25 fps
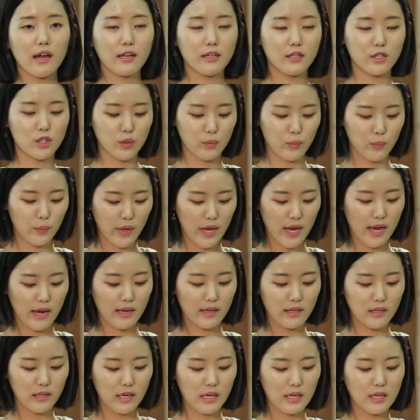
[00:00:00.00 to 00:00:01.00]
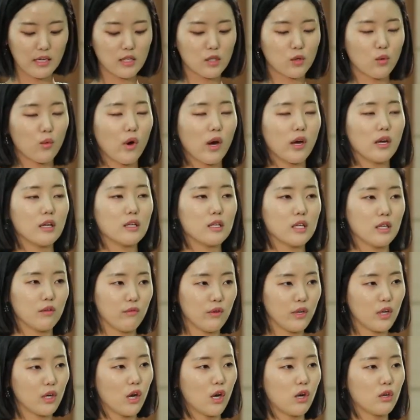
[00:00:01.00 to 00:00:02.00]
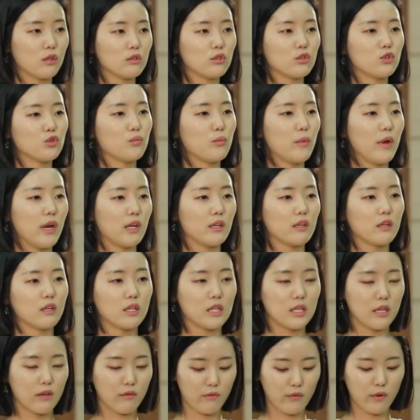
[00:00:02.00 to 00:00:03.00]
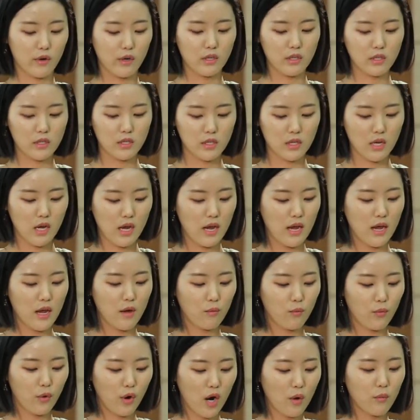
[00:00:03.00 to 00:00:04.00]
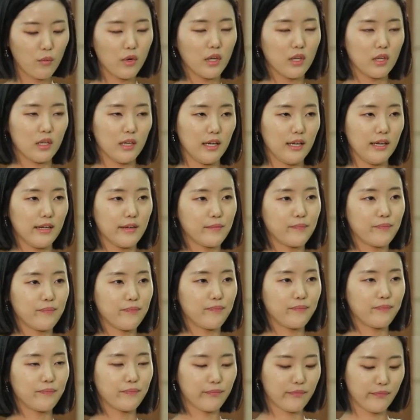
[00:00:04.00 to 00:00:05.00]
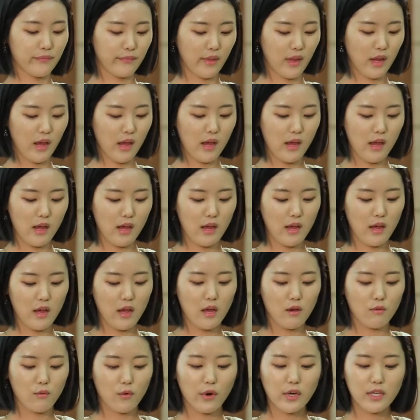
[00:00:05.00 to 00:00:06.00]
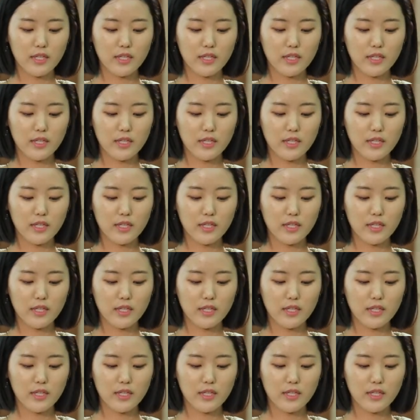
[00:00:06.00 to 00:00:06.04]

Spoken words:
and Japan, it is quite difficult to make the difference prominently. For